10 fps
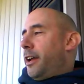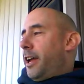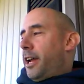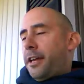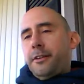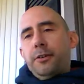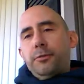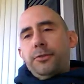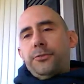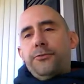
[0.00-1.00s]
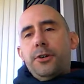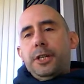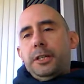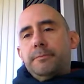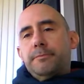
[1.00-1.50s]
And it was
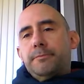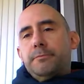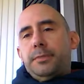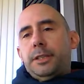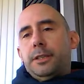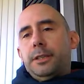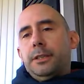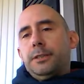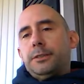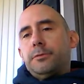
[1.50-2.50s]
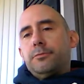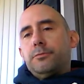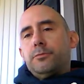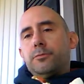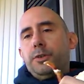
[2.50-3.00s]
funny because
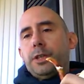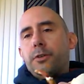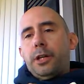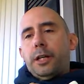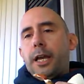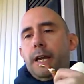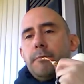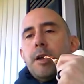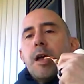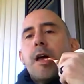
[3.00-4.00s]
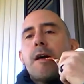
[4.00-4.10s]
we go to the game